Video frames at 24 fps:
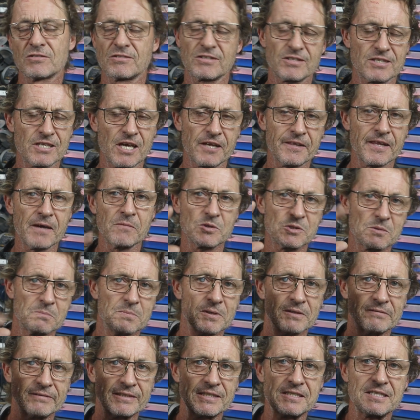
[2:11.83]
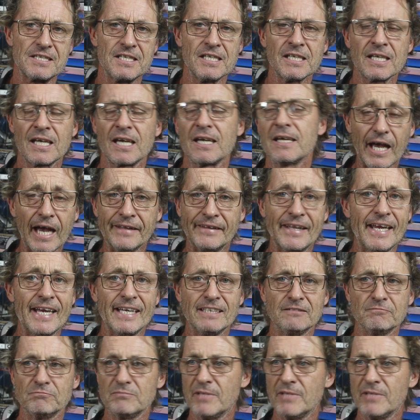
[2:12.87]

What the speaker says: so that was a bit of a tick. And then,